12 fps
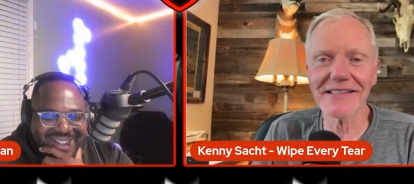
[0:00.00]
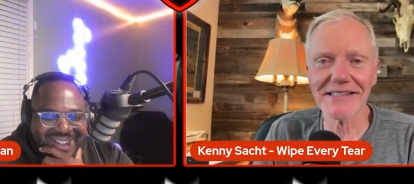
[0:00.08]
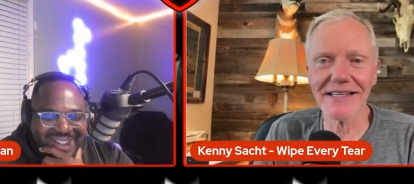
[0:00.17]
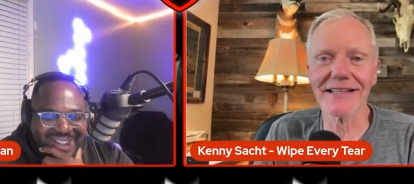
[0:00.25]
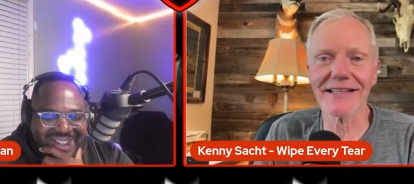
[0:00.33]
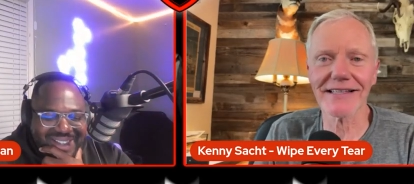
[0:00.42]

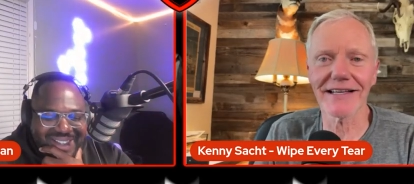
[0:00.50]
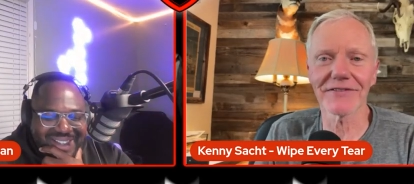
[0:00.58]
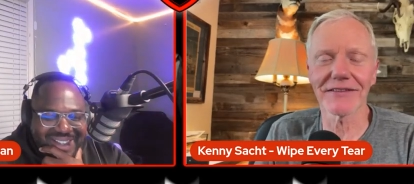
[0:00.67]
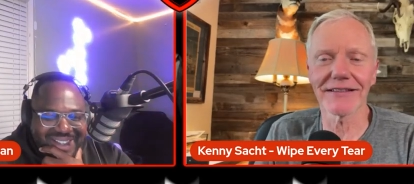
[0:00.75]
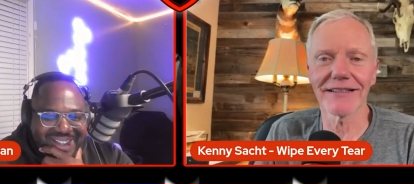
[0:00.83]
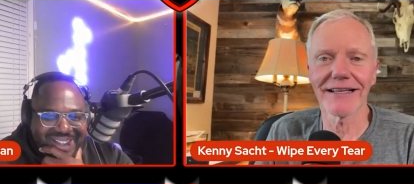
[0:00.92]
Speaker 1: six
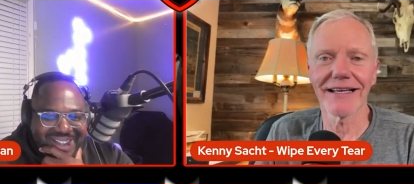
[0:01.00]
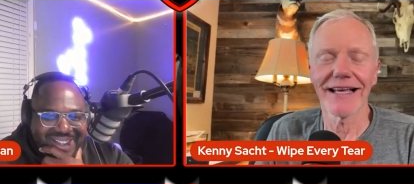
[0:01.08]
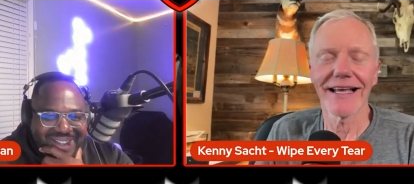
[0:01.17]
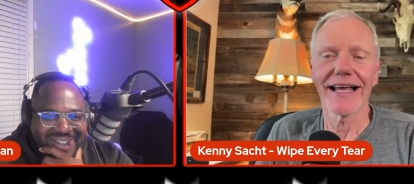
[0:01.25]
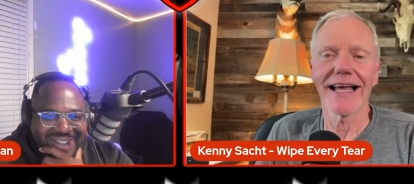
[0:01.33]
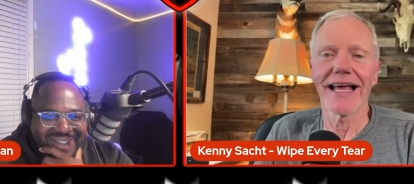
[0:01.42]
seven.
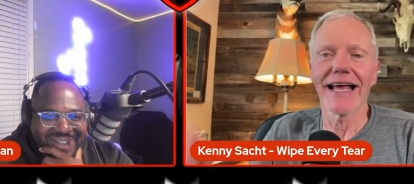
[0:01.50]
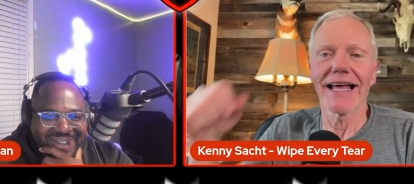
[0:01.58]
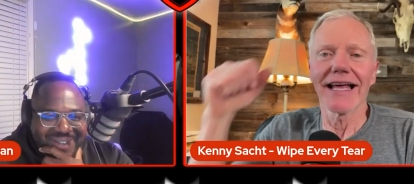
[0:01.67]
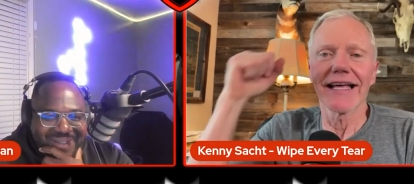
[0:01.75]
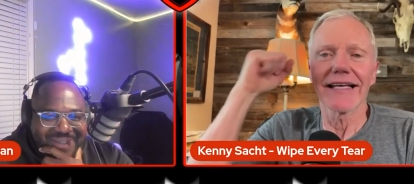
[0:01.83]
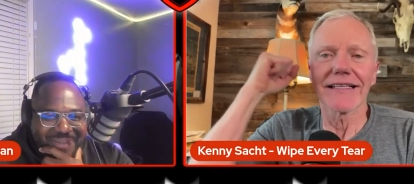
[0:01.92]

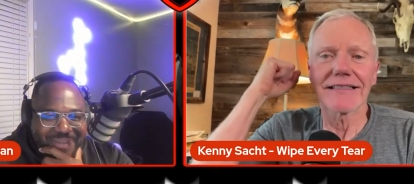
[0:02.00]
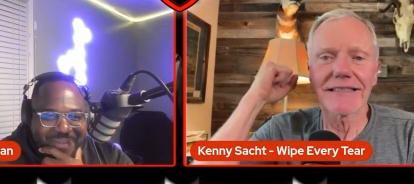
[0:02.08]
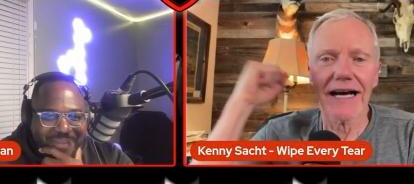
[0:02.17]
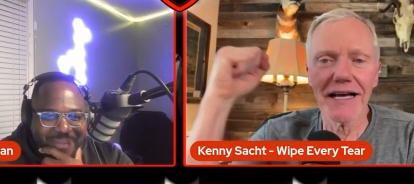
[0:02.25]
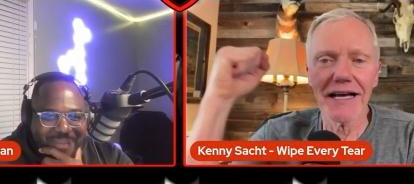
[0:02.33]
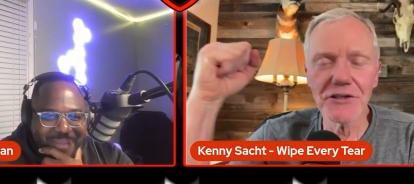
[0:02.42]

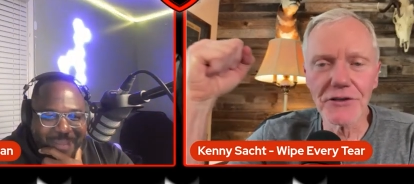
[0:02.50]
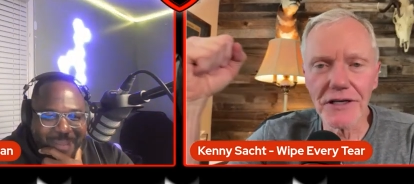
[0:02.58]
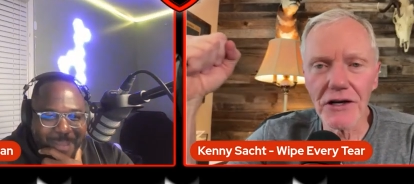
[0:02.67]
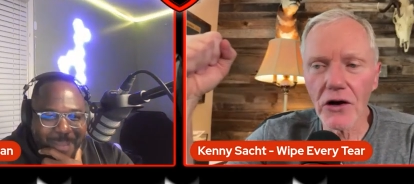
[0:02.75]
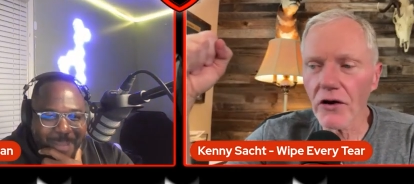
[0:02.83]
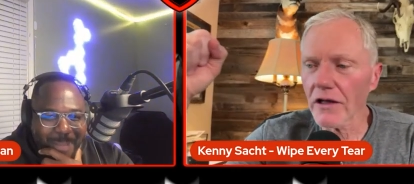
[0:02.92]
Guys, you can
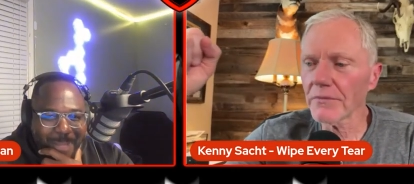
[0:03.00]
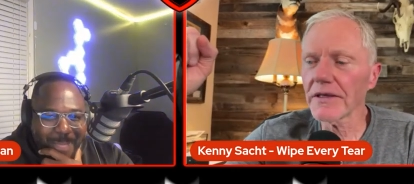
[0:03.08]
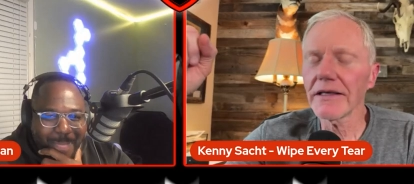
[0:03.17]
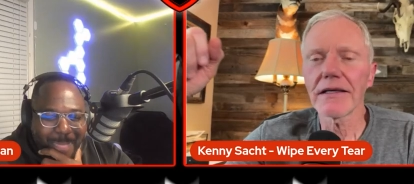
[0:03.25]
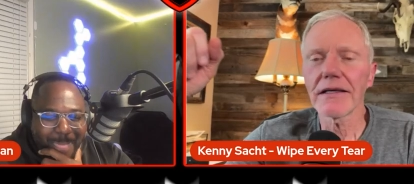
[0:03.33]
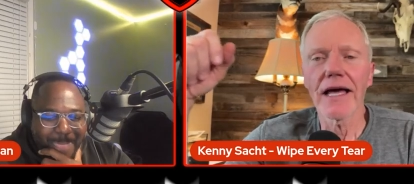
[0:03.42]
call
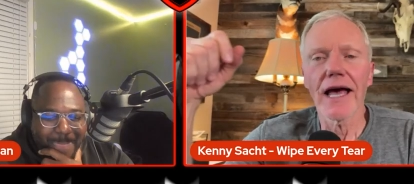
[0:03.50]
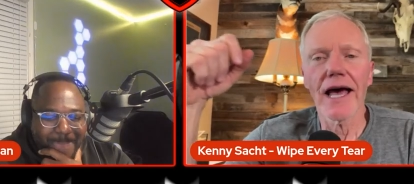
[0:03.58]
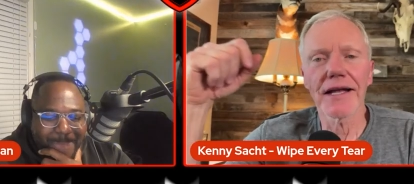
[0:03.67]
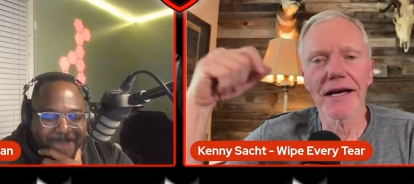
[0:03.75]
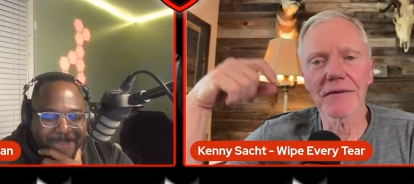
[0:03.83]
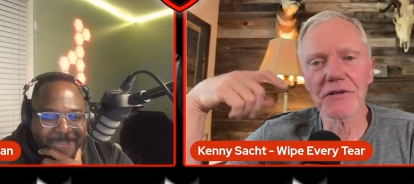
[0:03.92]
me,
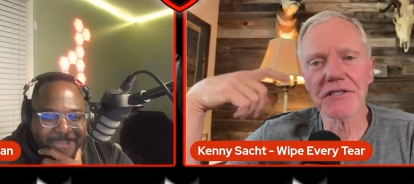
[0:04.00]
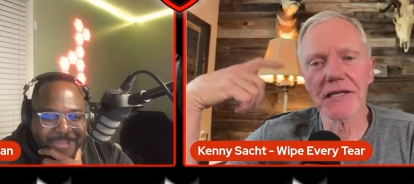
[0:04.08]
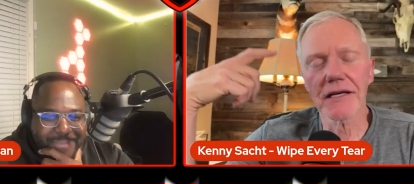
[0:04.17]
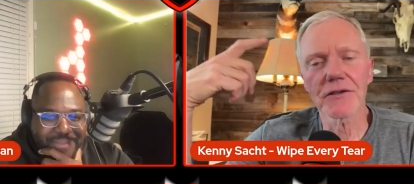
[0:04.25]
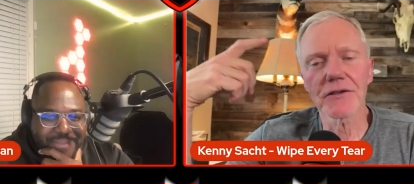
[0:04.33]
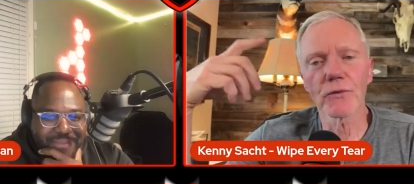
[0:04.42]
and I'm just
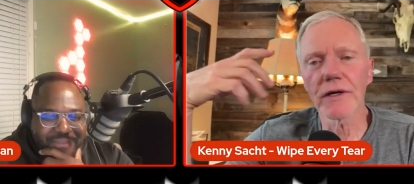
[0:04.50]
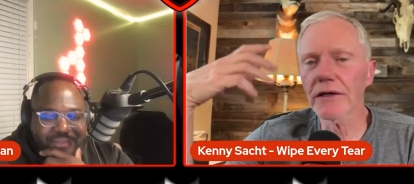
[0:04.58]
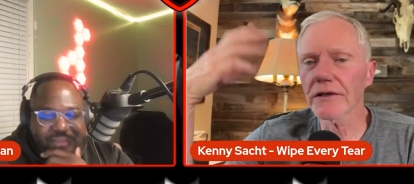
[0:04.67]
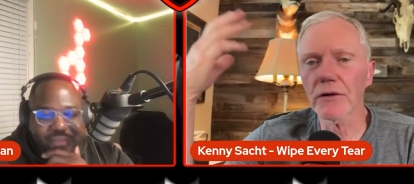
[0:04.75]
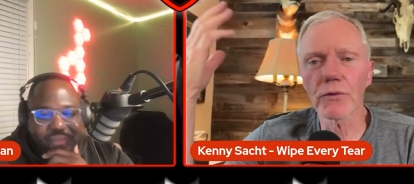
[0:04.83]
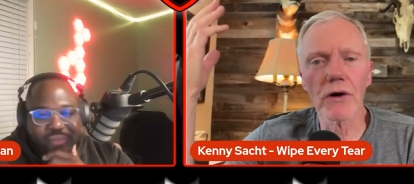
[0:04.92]
telling you,
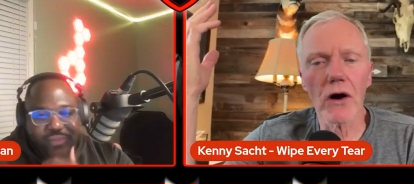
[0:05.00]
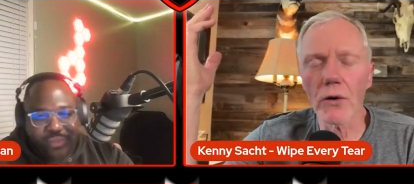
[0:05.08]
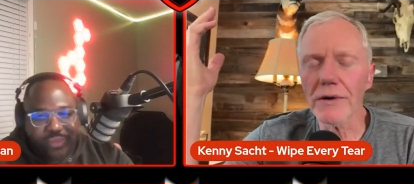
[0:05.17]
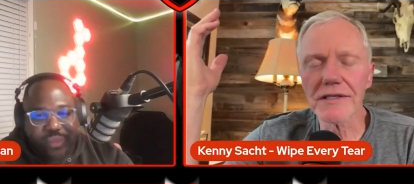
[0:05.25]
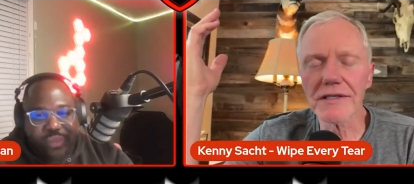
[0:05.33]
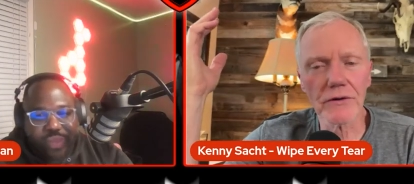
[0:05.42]
we're we're
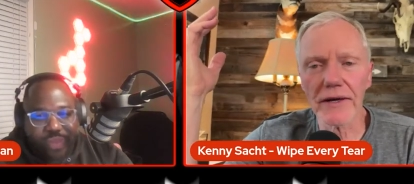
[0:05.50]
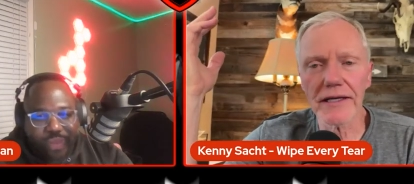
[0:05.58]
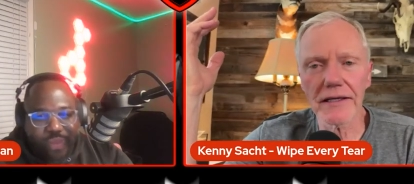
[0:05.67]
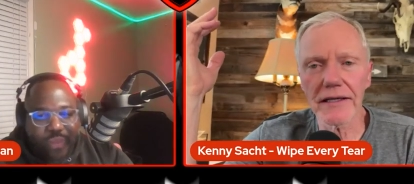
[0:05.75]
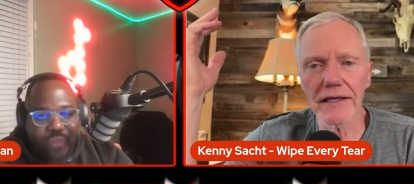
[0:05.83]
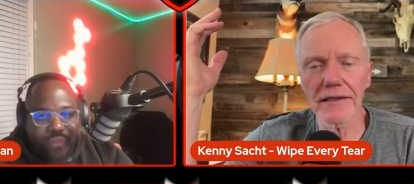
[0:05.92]
always in great
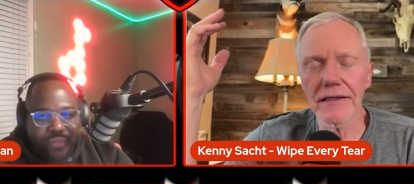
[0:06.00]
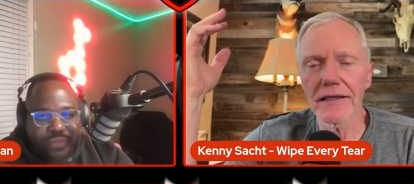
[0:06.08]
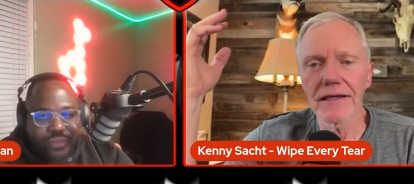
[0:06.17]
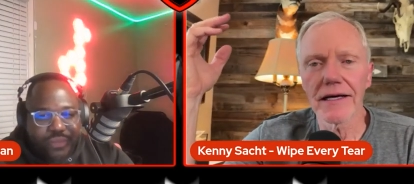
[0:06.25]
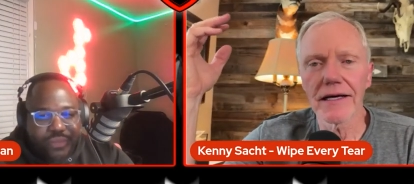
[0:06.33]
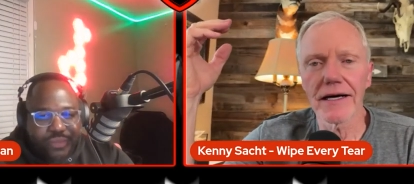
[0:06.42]
need
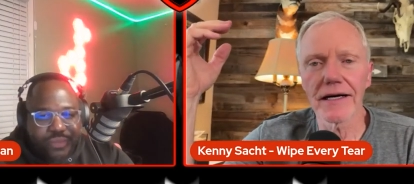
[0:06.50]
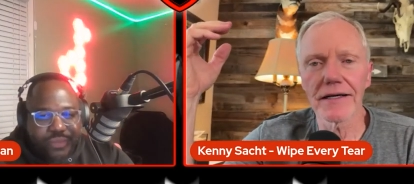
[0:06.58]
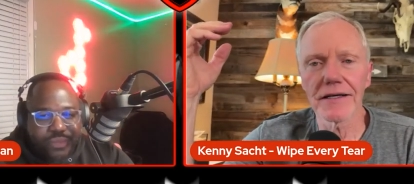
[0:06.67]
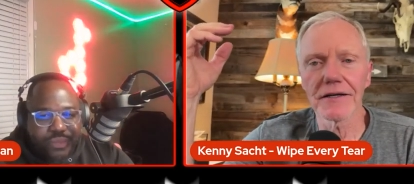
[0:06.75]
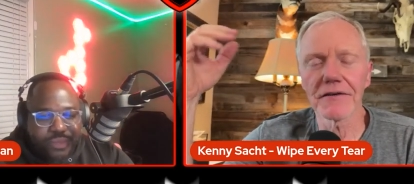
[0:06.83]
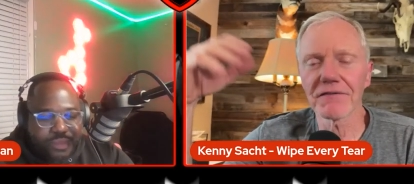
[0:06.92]
uh,
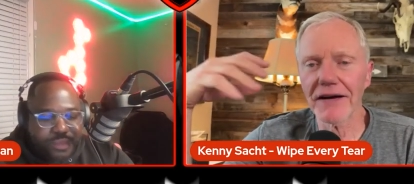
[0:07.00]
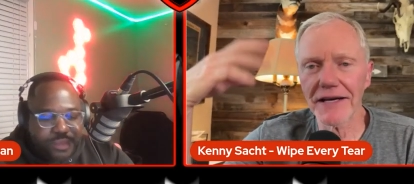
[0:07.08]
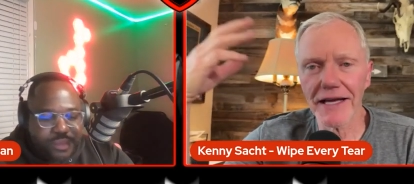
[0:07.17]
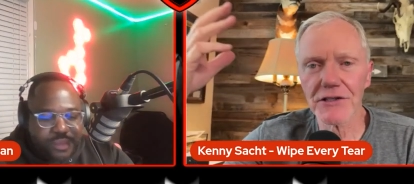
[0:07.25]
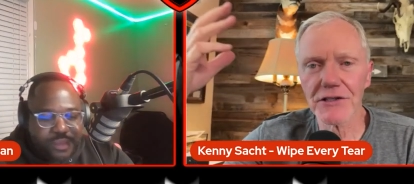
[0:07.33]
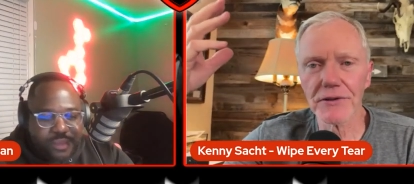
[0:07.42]
uh,
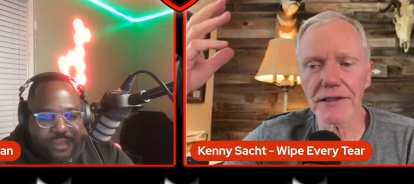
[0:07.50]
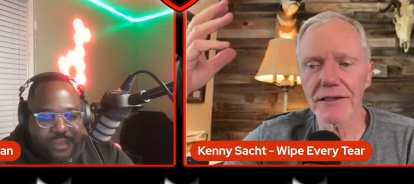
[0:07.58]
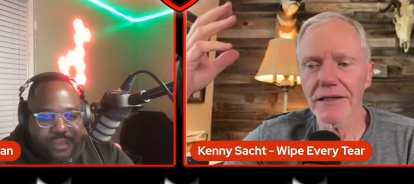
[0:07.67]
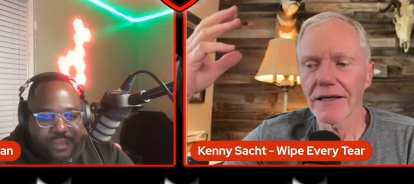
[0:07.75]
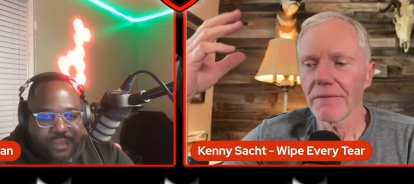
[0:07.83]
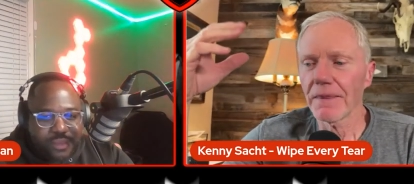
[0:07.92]
financially,
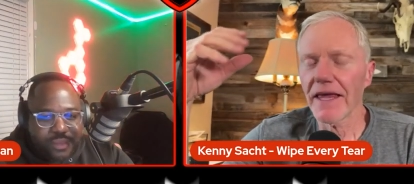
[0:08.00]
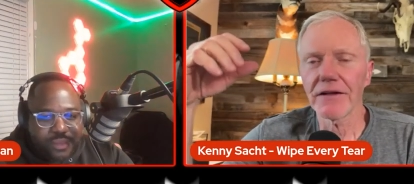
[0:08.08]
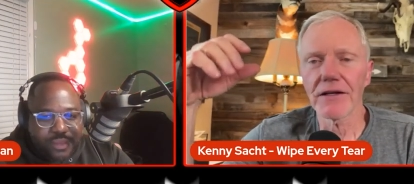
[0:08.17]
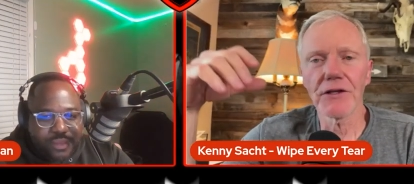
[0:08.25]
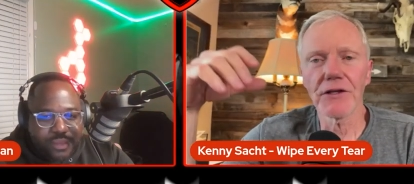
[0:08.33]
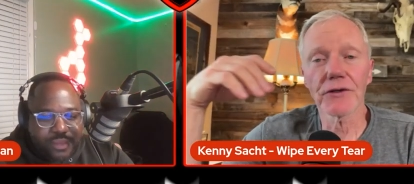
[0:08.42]

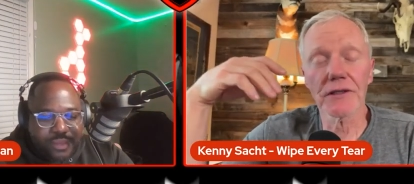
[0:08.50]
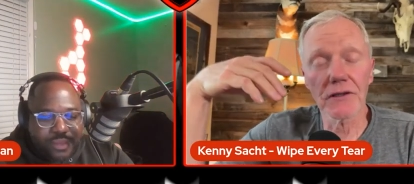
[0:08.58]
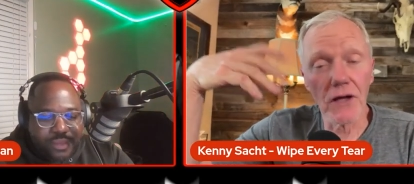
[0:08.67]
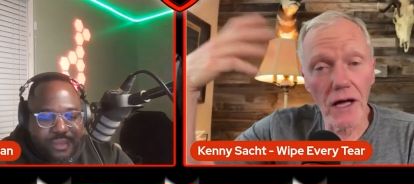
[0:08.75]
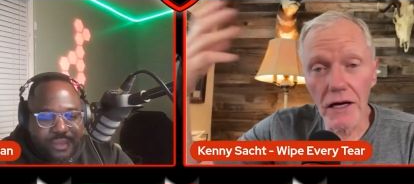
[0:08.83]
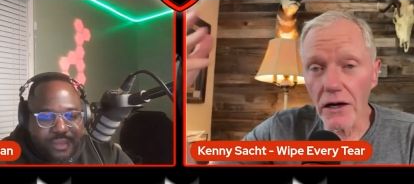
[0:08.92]
and and you can log